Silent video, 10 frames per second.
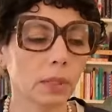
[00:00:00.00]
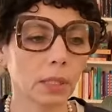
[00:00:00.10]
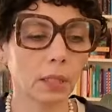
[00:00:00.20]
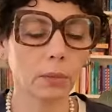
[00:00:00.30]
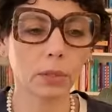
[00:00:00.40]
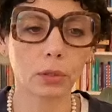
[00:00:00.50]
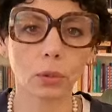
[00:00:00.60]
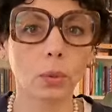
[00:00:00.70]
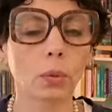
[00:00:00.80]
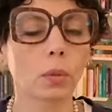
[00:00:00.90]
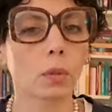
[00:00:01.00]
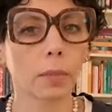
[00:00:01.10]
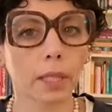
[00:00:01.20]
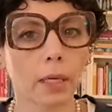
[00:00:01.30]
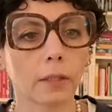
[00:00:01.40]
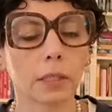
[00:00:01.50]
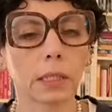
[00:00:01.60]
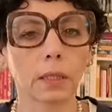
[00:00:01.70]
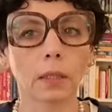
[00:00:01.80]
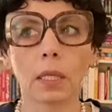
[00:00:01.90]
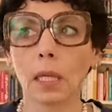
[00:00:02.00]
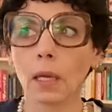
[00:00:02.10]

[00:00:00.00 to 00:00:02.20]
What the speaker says: to take me to school, or my auntie,